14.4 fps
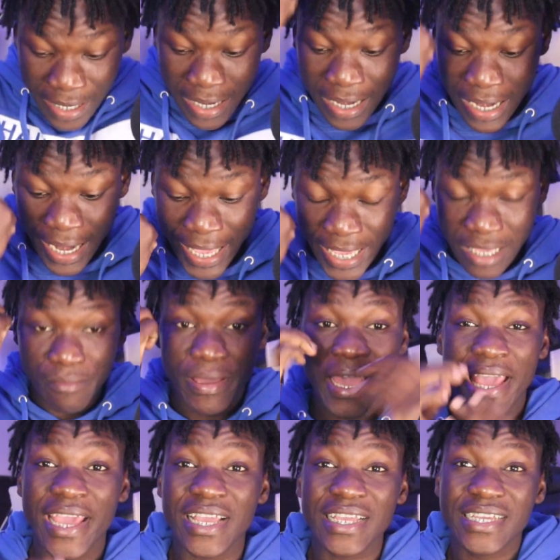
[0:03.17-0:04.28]
lay
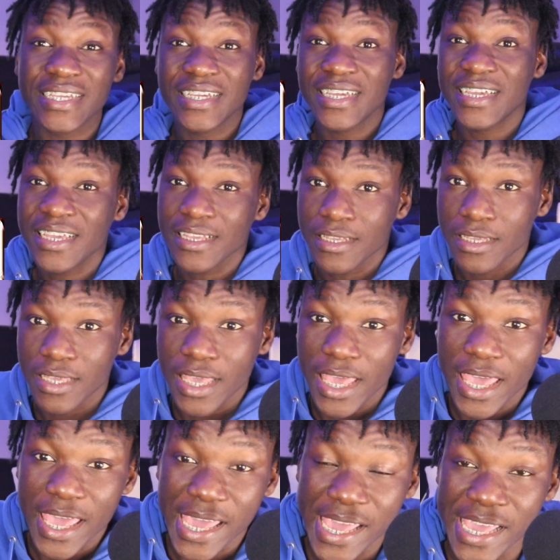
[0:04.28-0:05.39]
back,
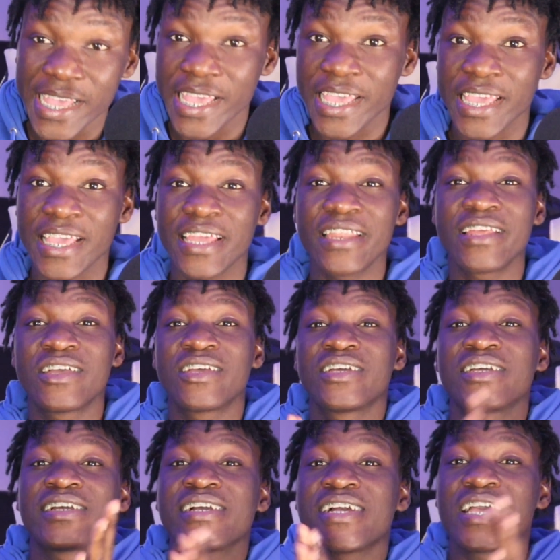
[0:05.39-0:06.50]
and
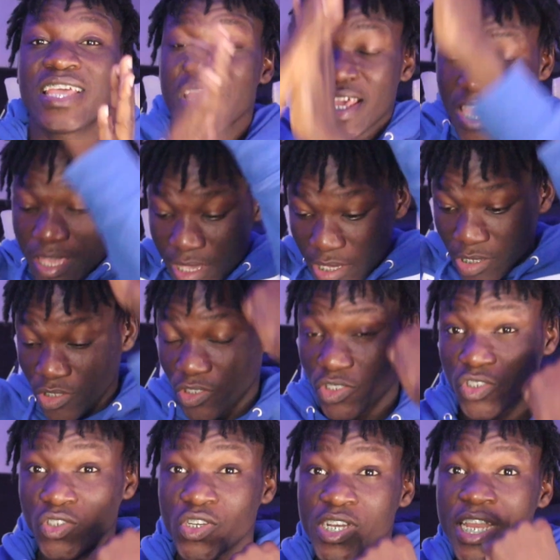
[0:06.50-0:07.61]

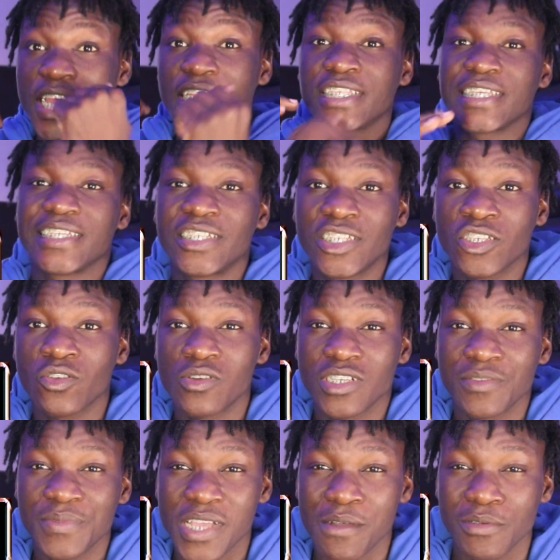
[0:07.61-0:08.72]
enjoy that taste. just
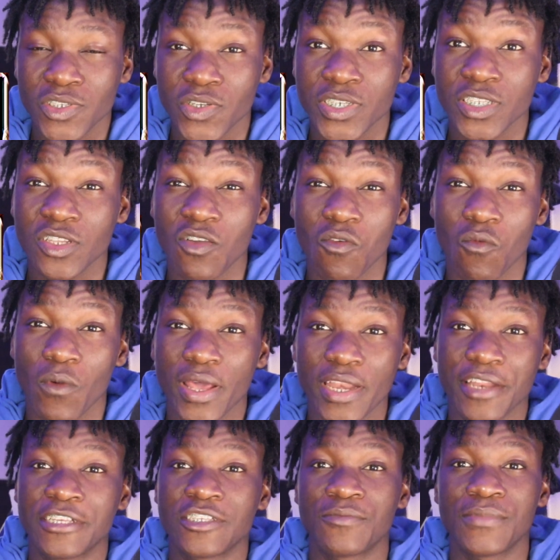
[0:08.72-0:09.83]
cause me. I was already know what it
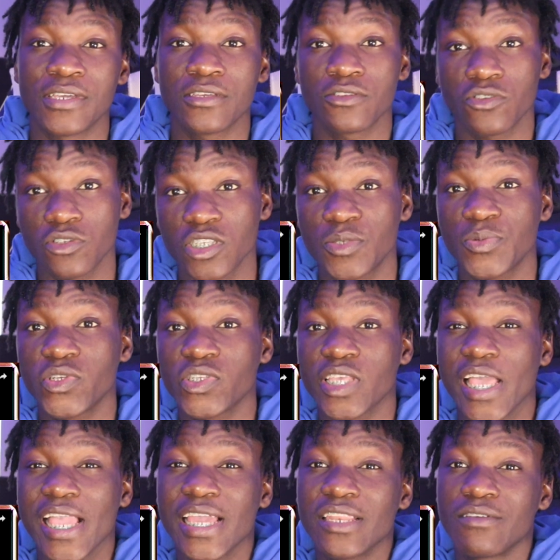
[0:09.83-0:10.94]
is, man. True spirits
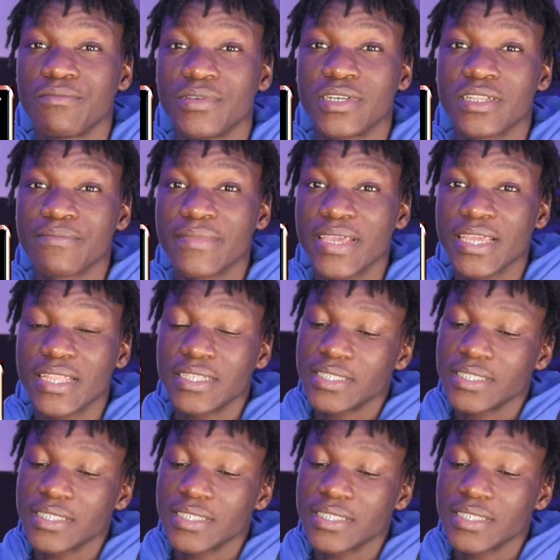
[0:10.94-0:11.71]
getting in the building, man.